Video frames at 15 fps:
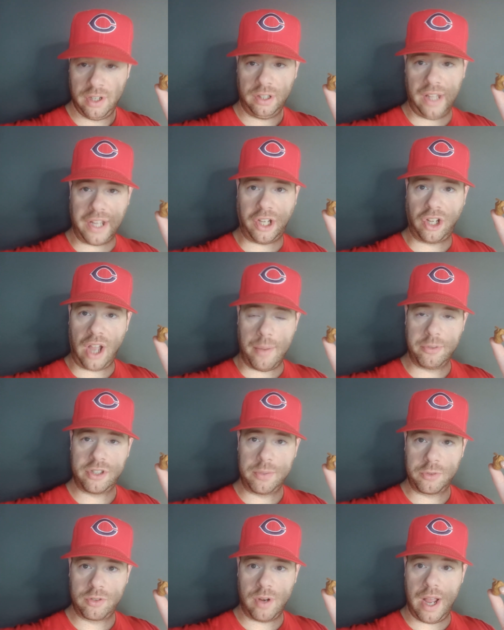Like, comment,
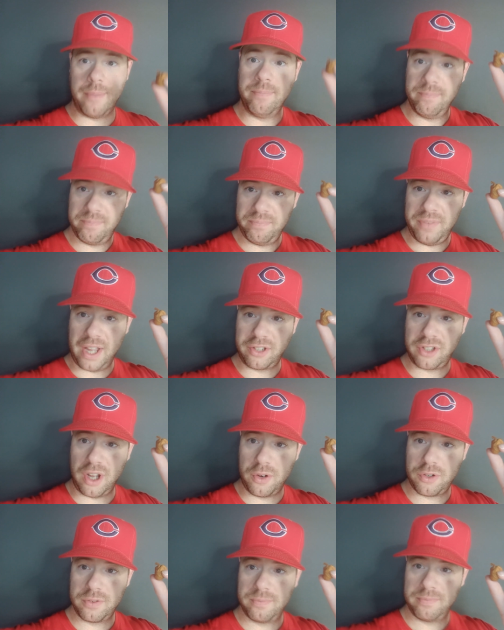subscribe. Thanks, Coach.